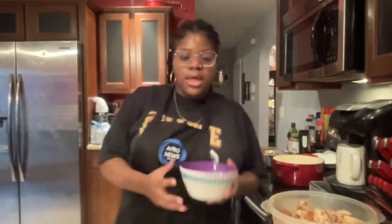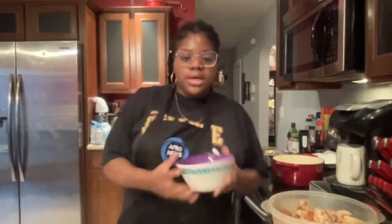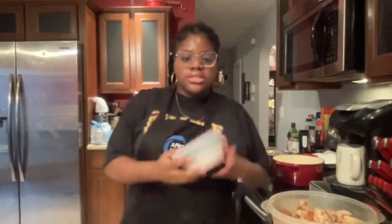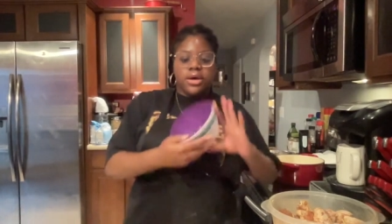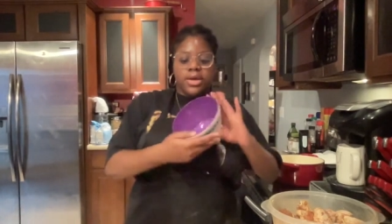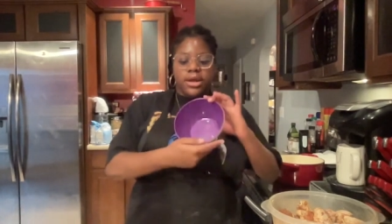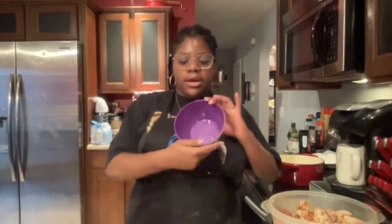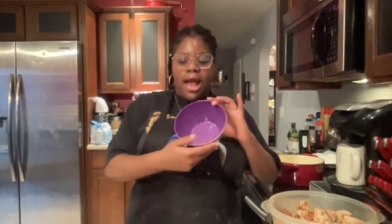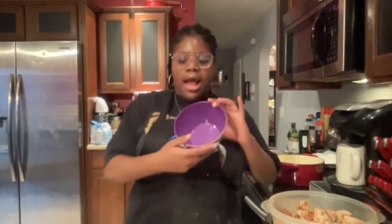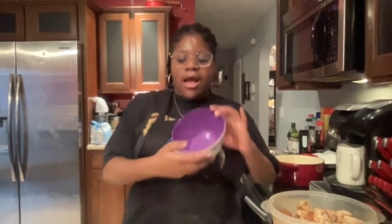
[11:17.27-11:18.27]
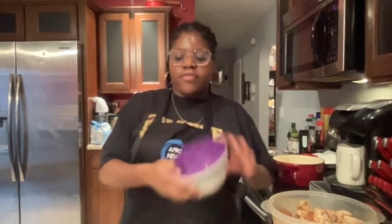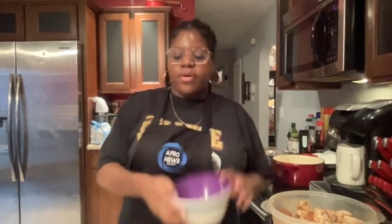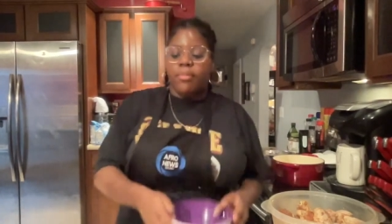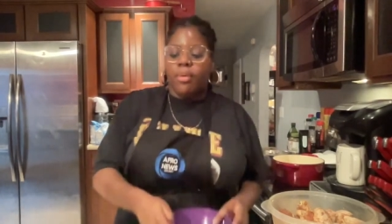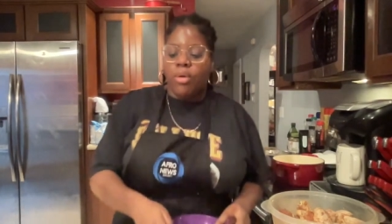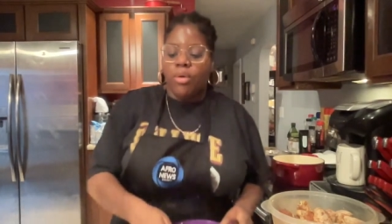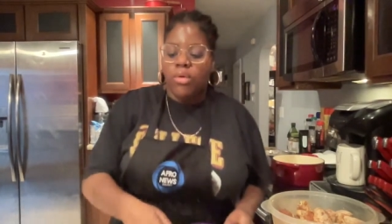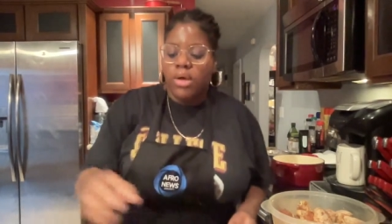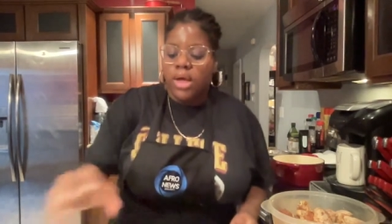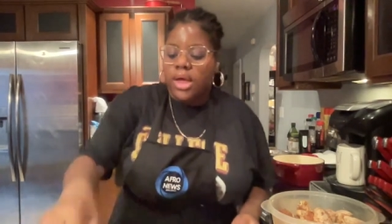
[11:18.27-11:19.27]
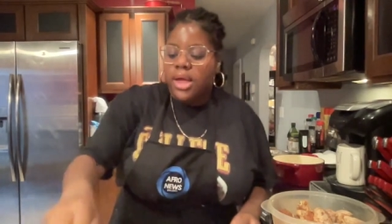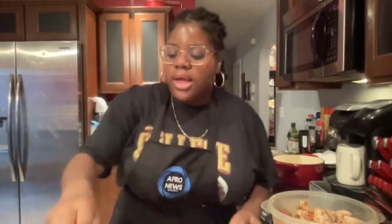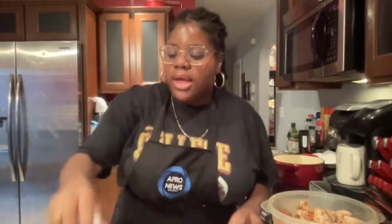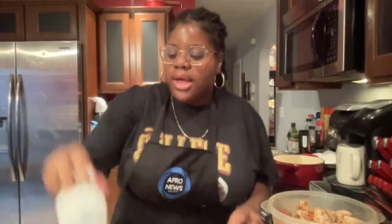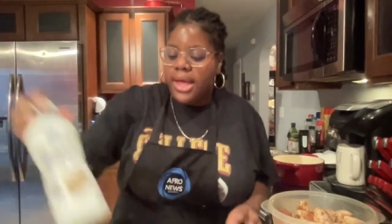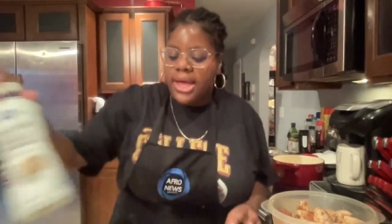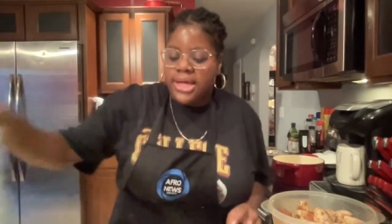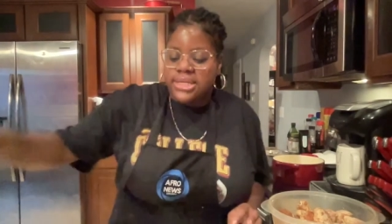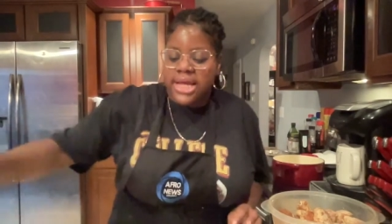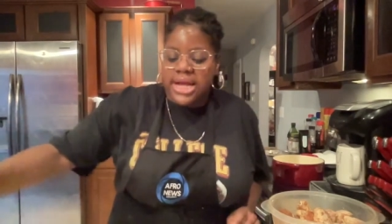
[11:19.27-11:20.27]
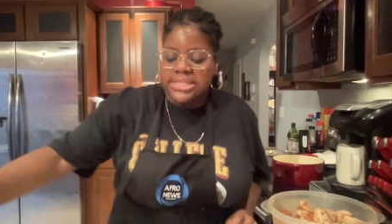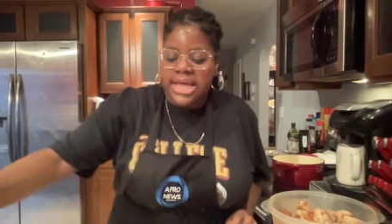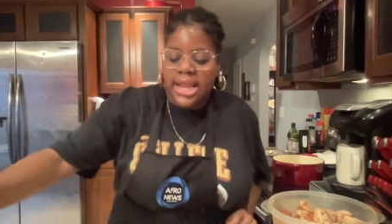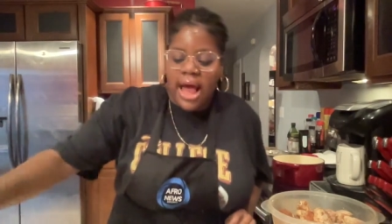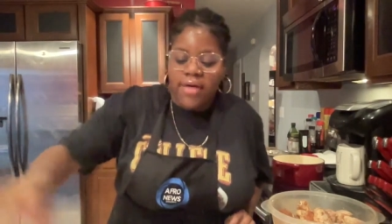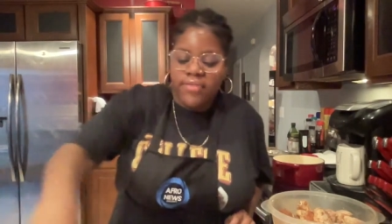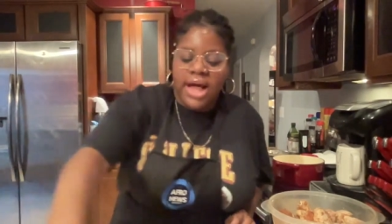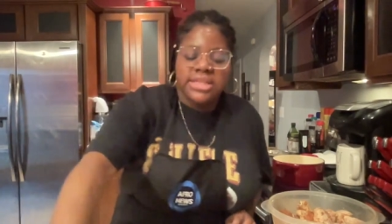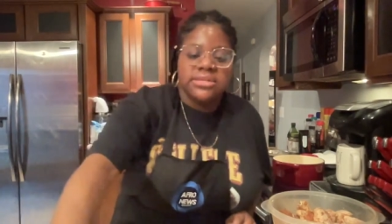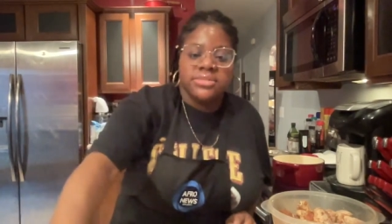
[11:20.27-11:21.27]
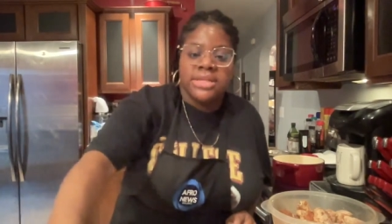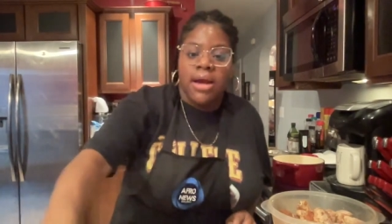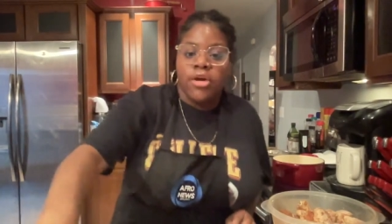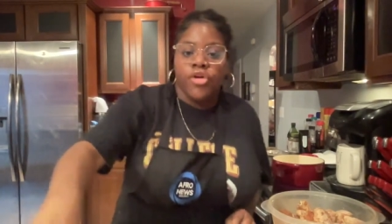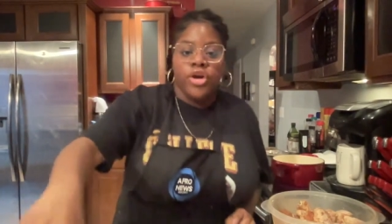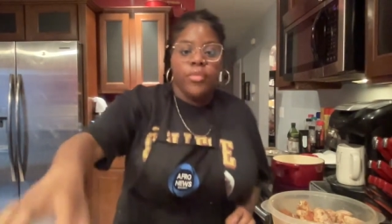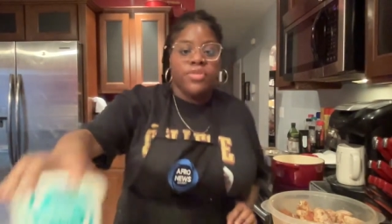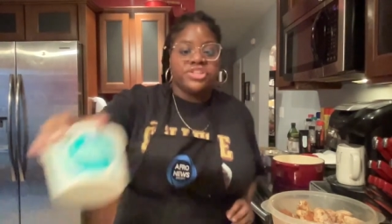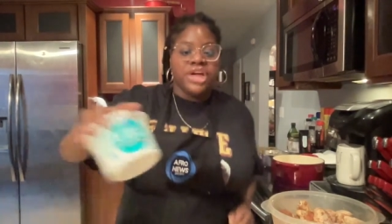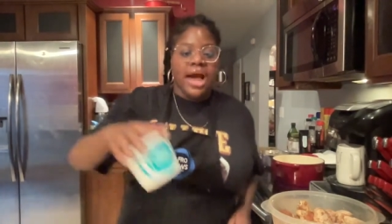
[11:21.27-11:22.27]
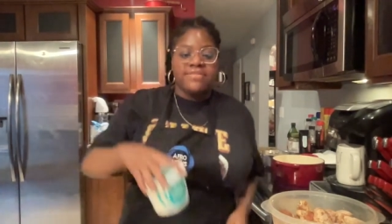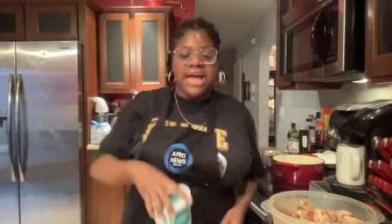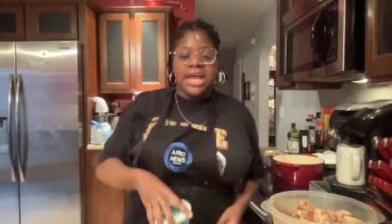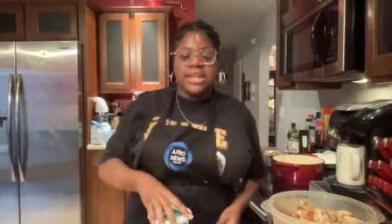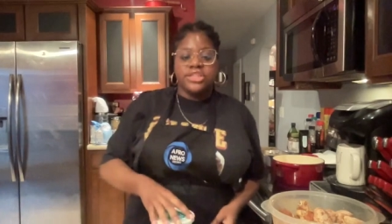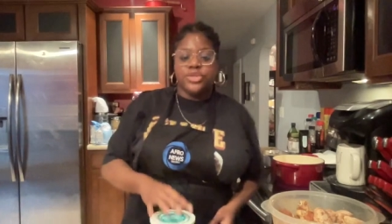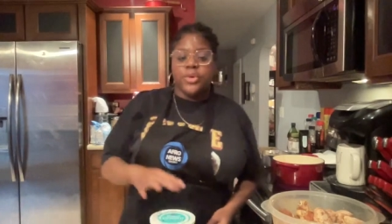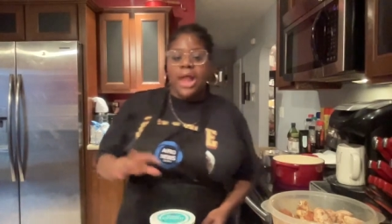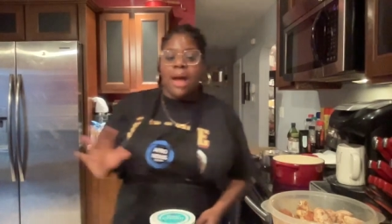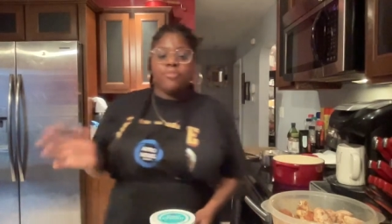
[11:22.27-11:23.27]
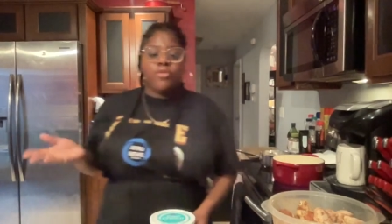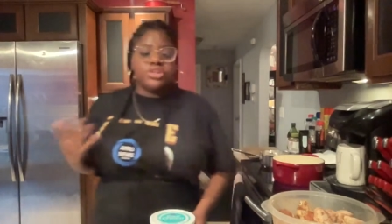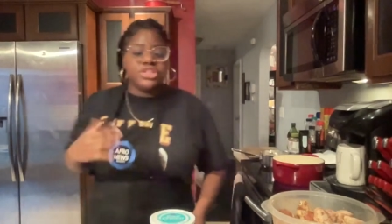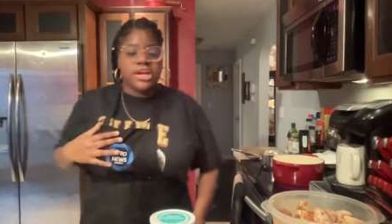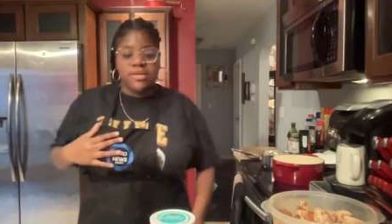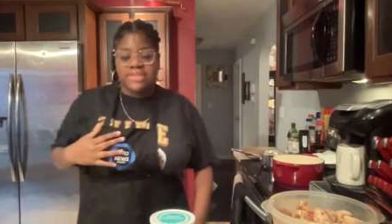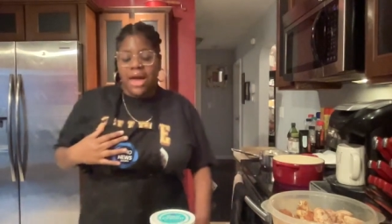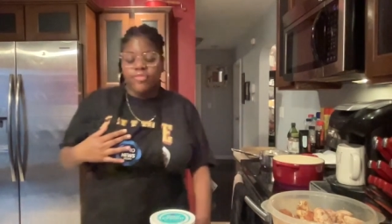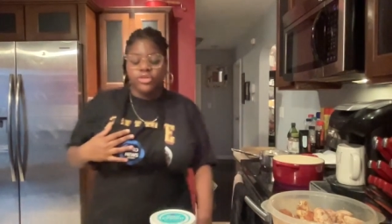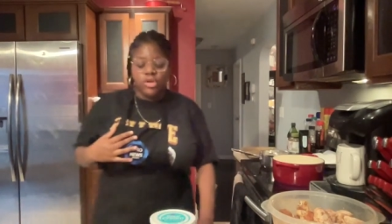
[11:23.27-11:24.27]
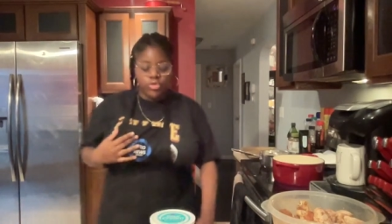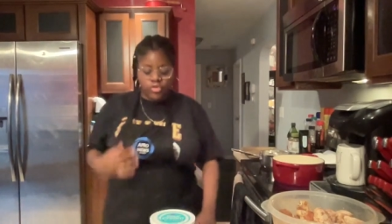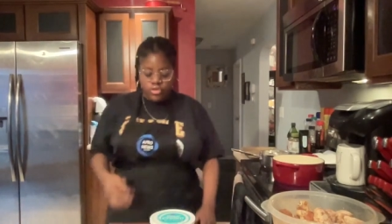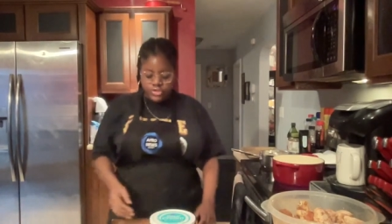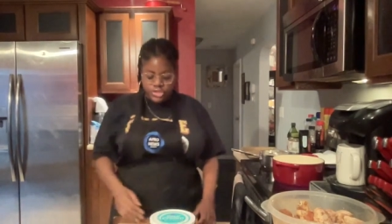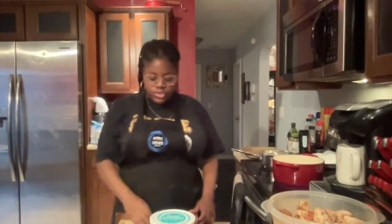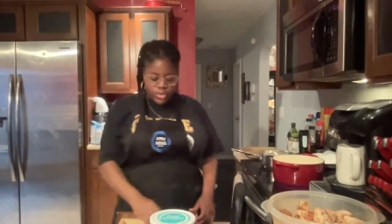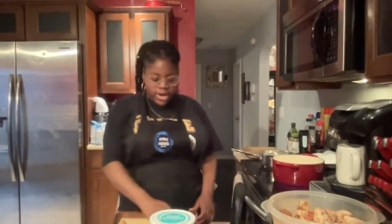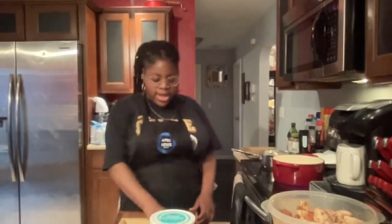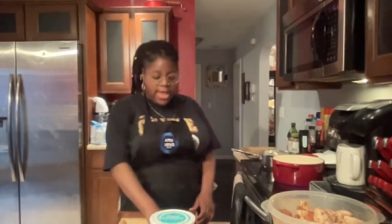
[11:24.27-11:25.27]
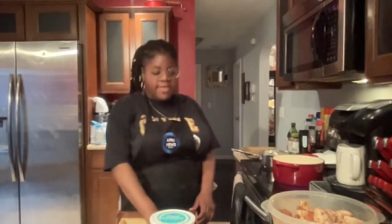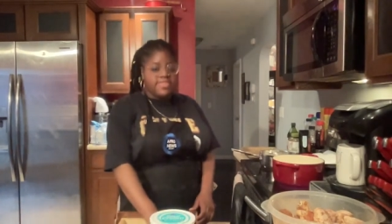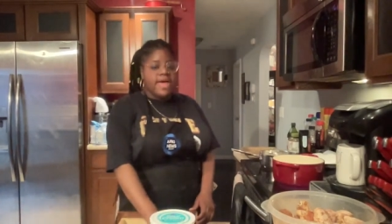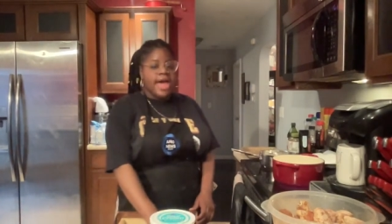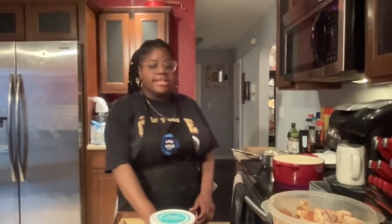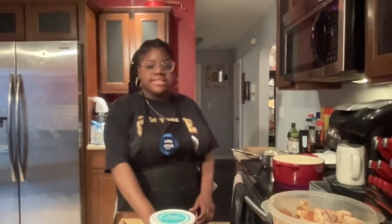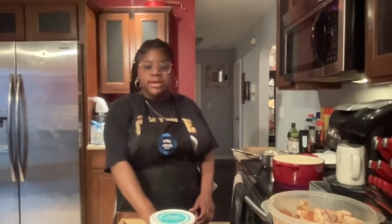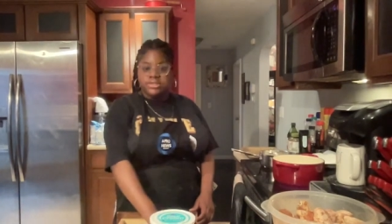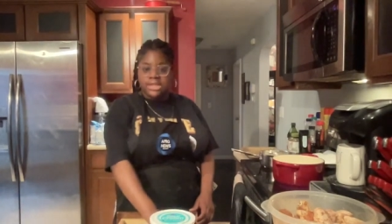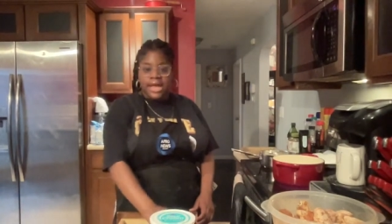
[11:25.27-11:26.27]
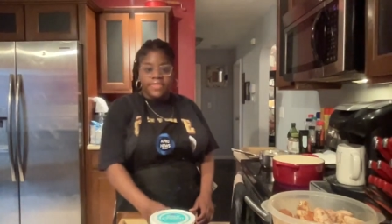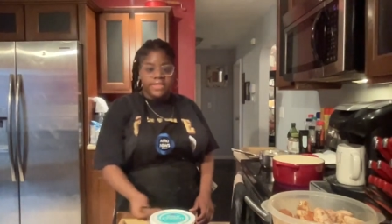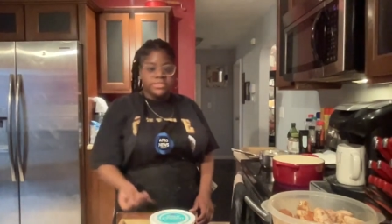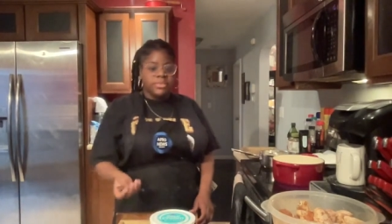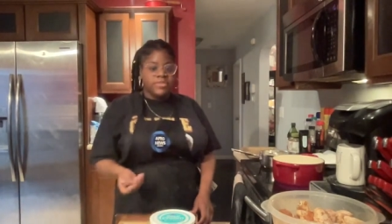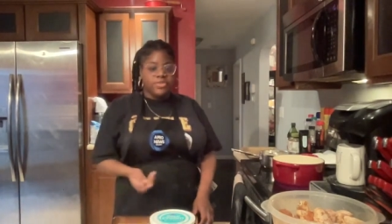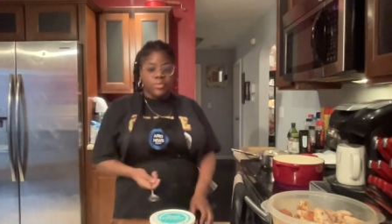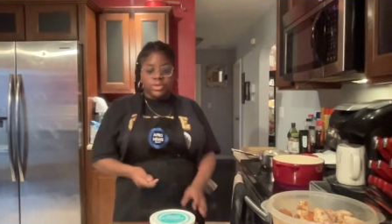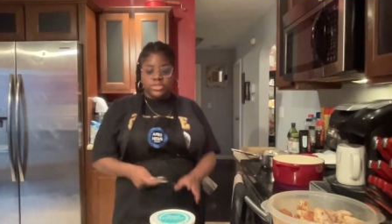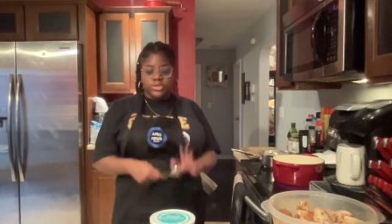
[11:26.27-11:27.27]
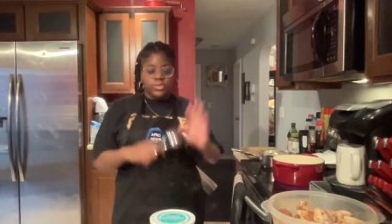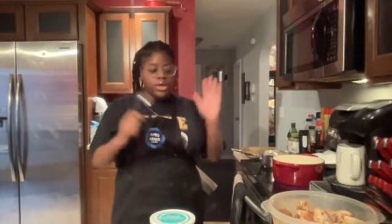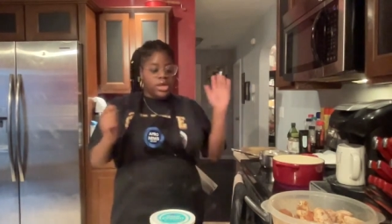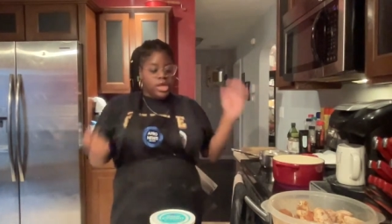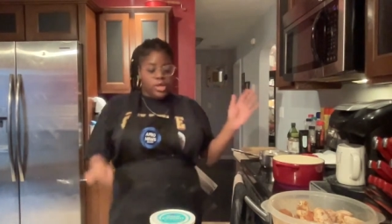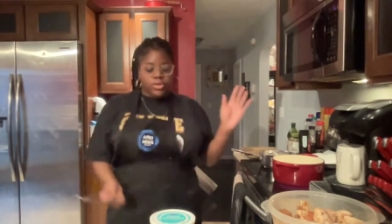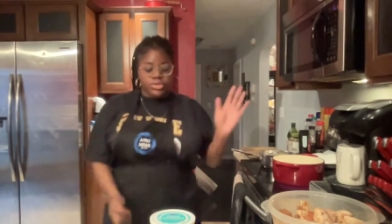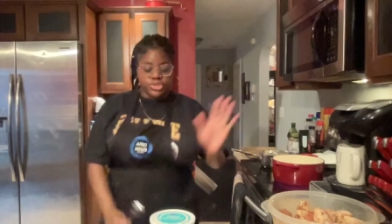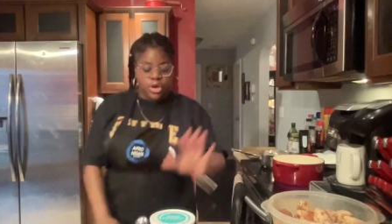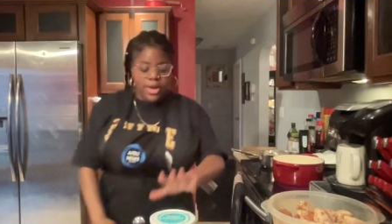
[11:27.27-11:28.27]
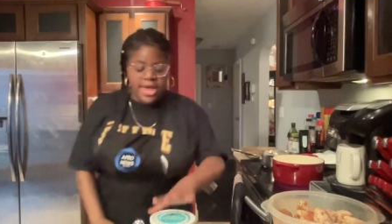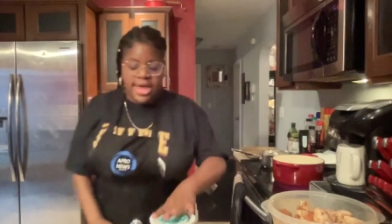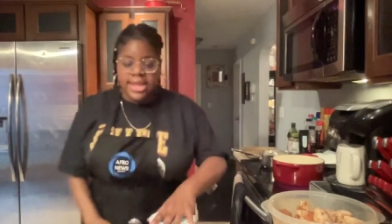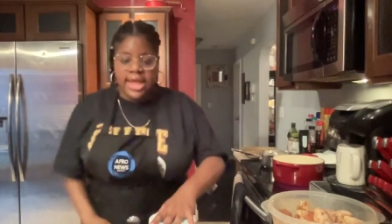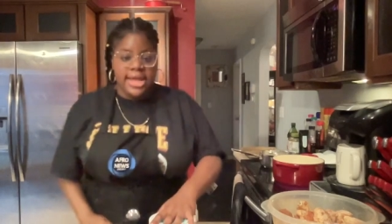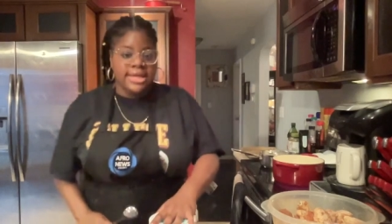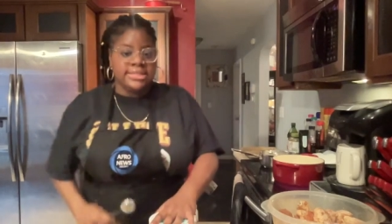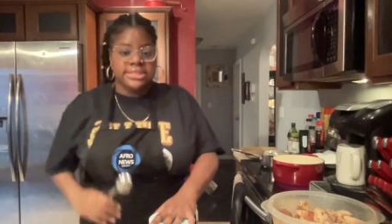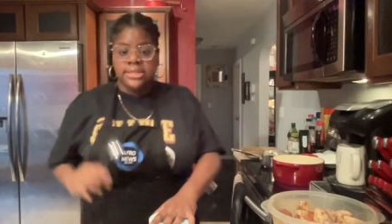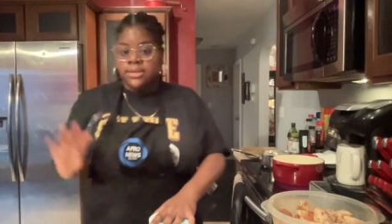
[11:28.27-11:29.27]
So here I have a bowl, and like I said, I've got some sour cream with chives added into it. I'm fortunate enough to have a local grocery store that sells it like this, but if you want to, you can just go ahead and